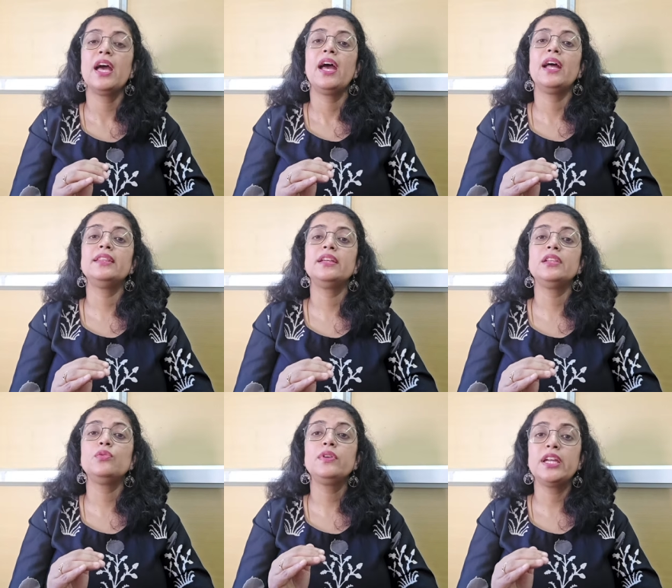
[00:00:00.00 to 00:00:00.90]
and then
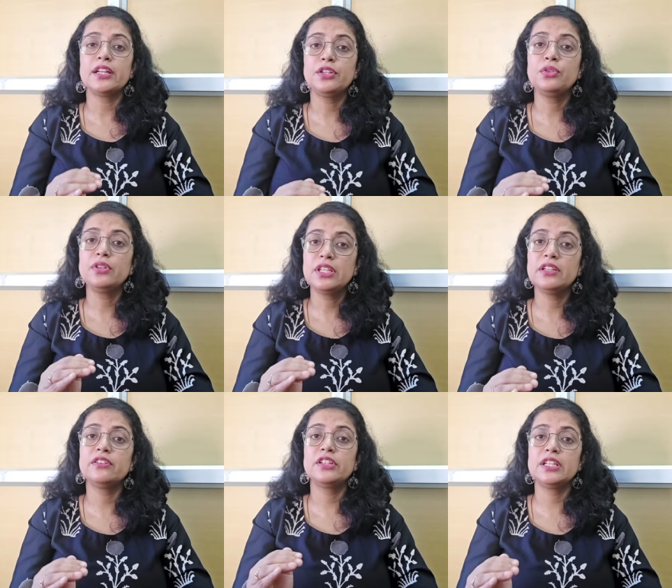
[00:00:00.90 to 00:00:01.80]
you get to
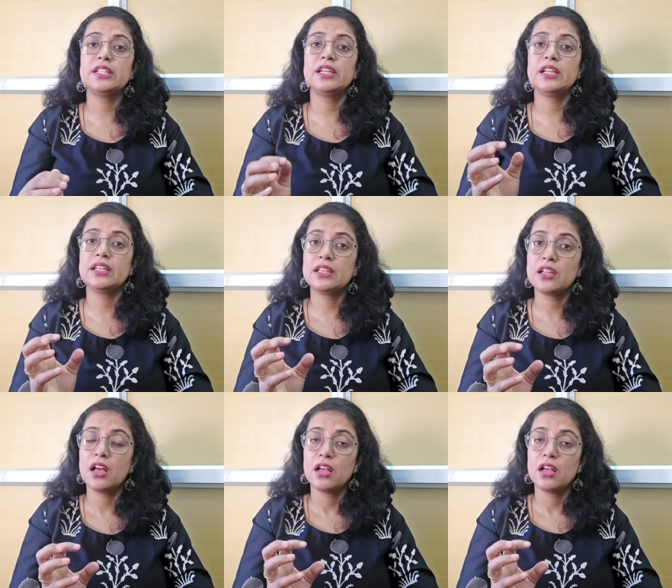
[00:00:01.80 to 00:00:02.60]
hear it in